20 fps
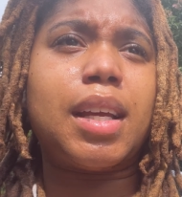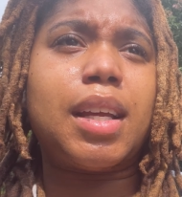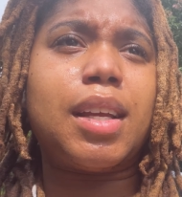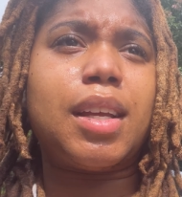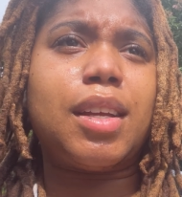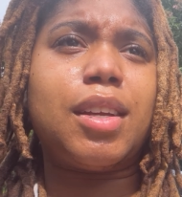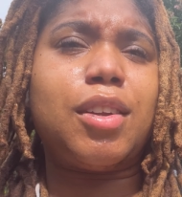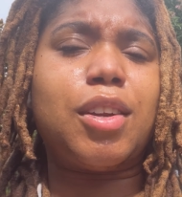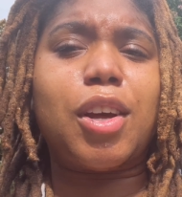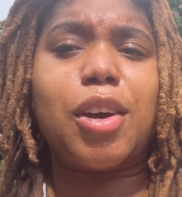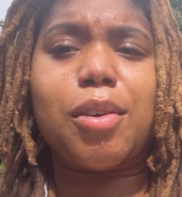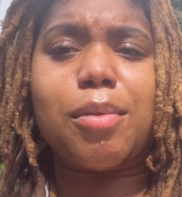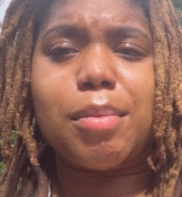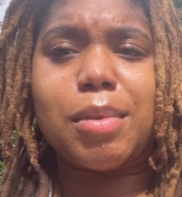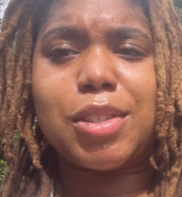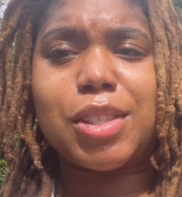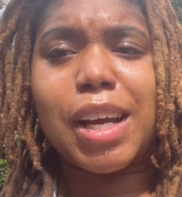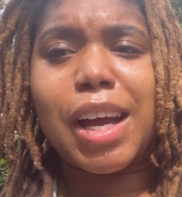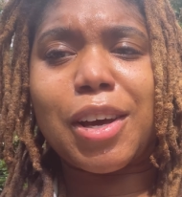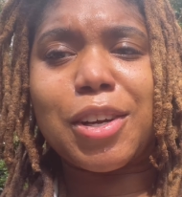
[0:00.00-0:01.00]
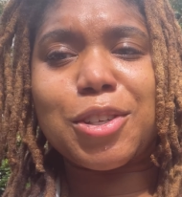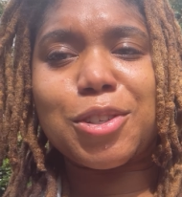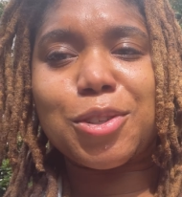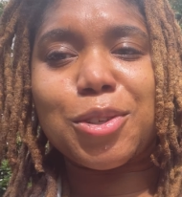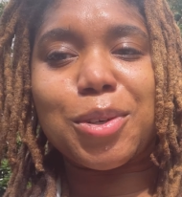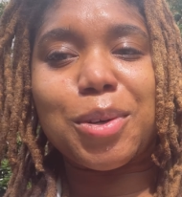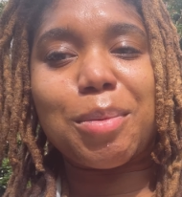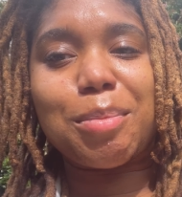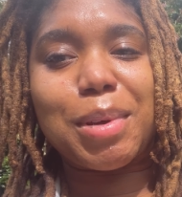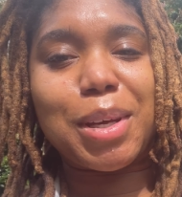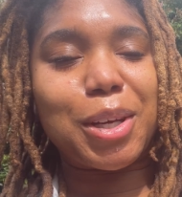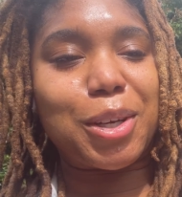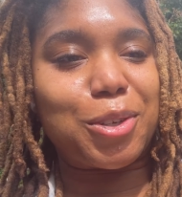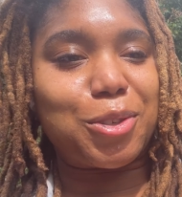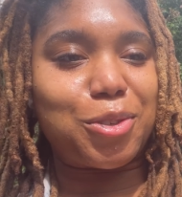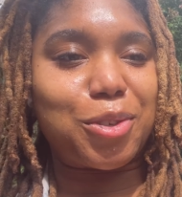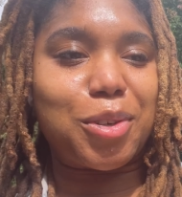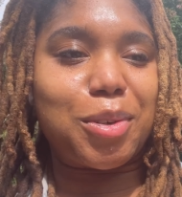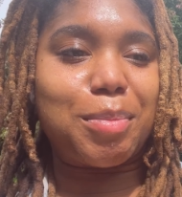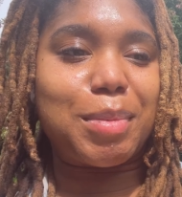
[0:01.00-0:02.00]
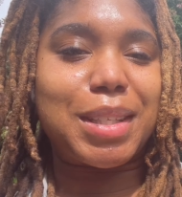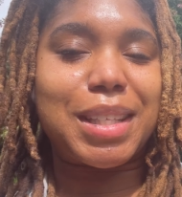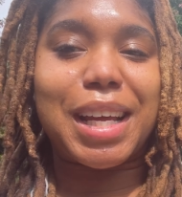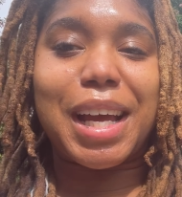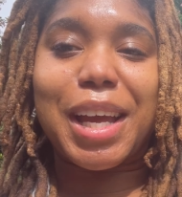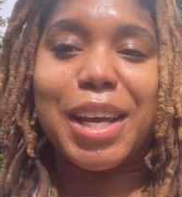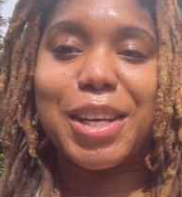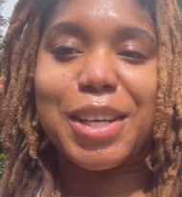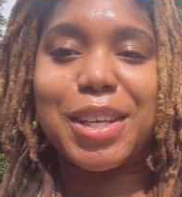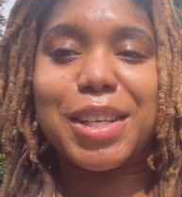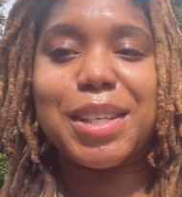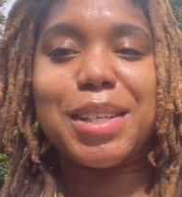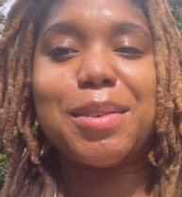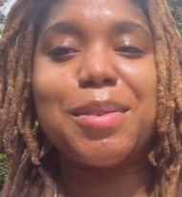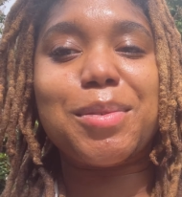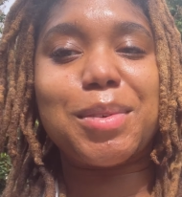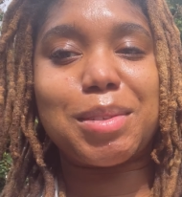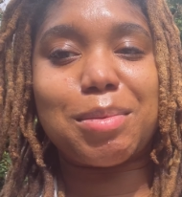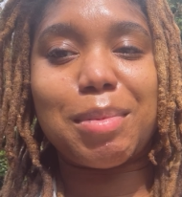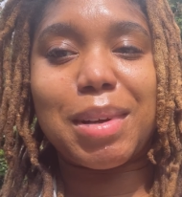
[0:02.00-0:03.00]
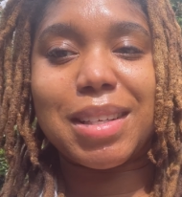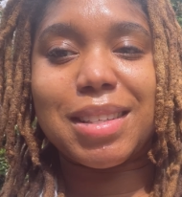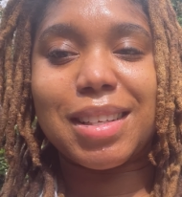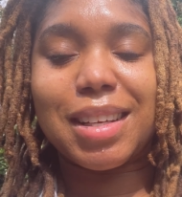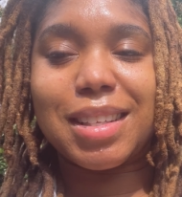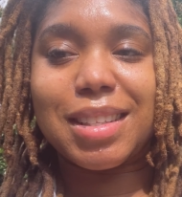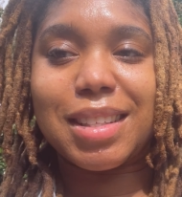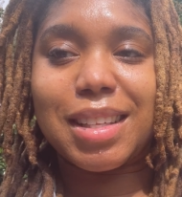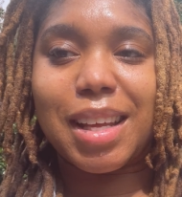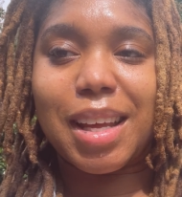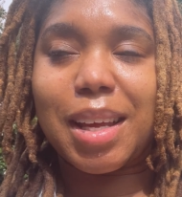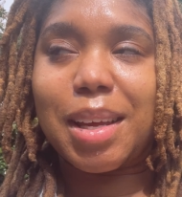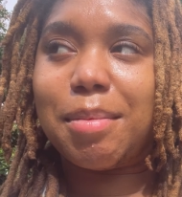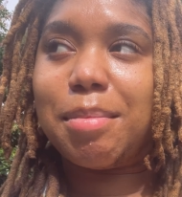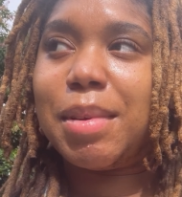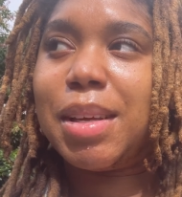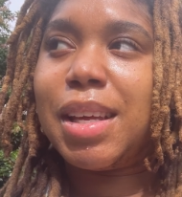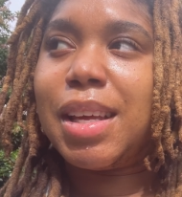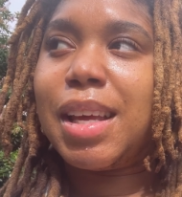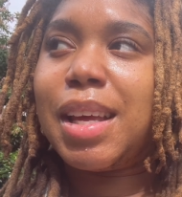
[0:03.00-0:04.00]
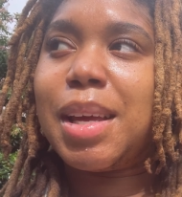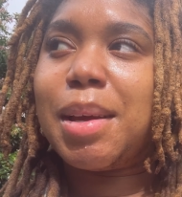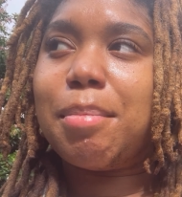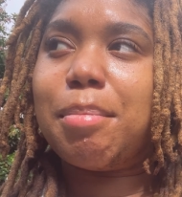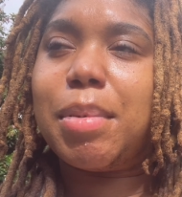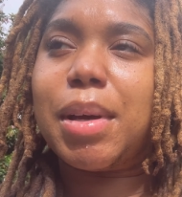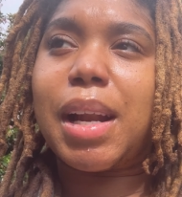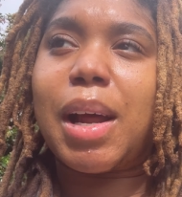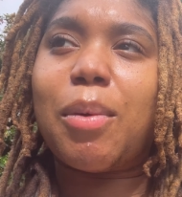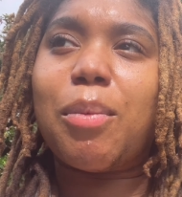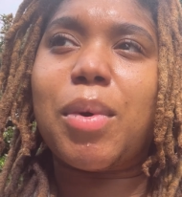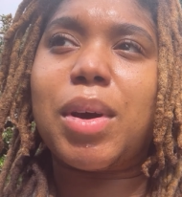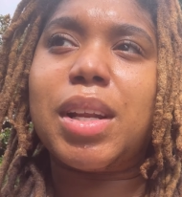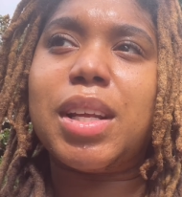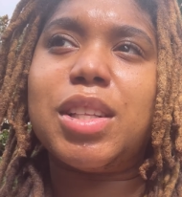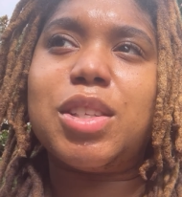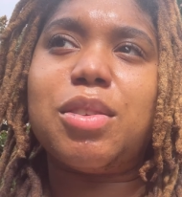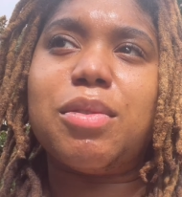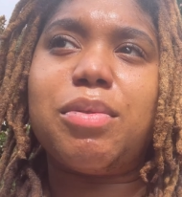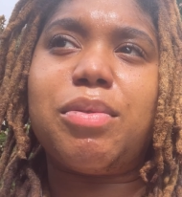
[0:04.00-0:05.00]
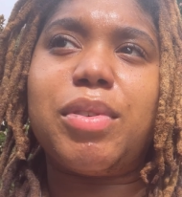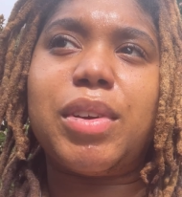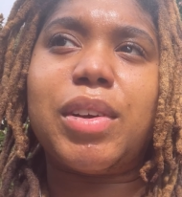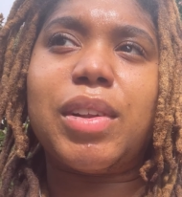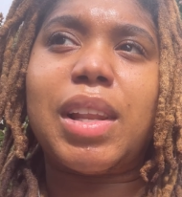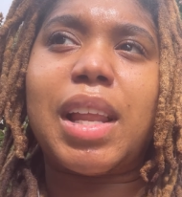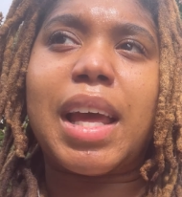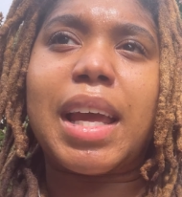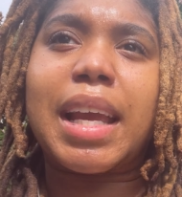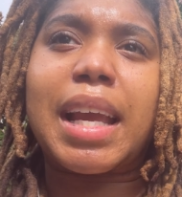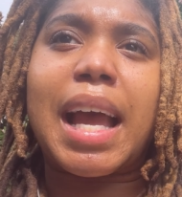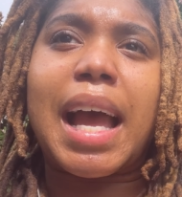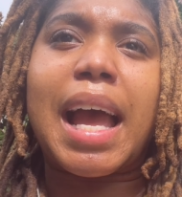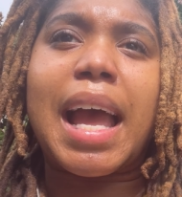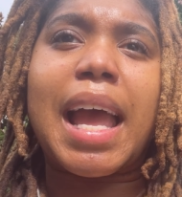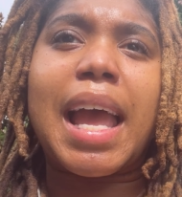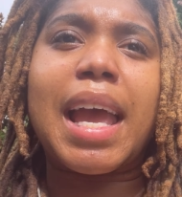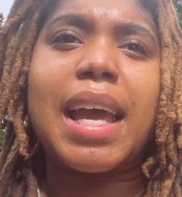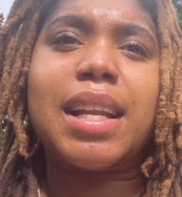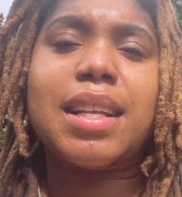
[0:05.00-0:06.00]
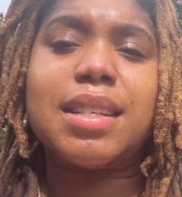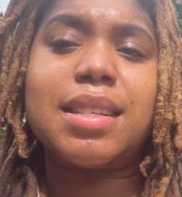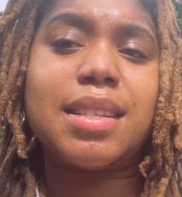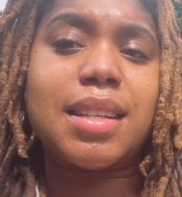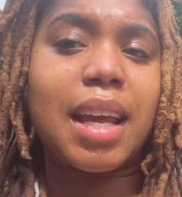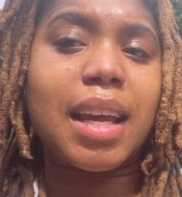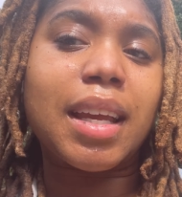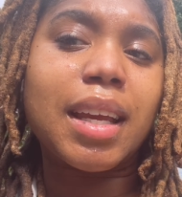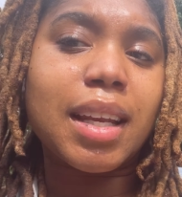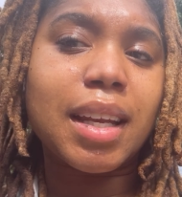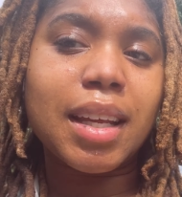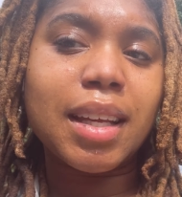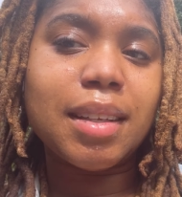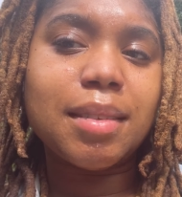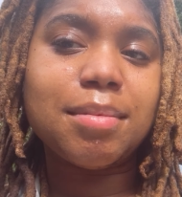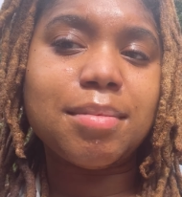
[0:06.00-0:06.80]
the child is still going to be in control. Messiah was my son's name, but I wanted to feel like I had a say in it.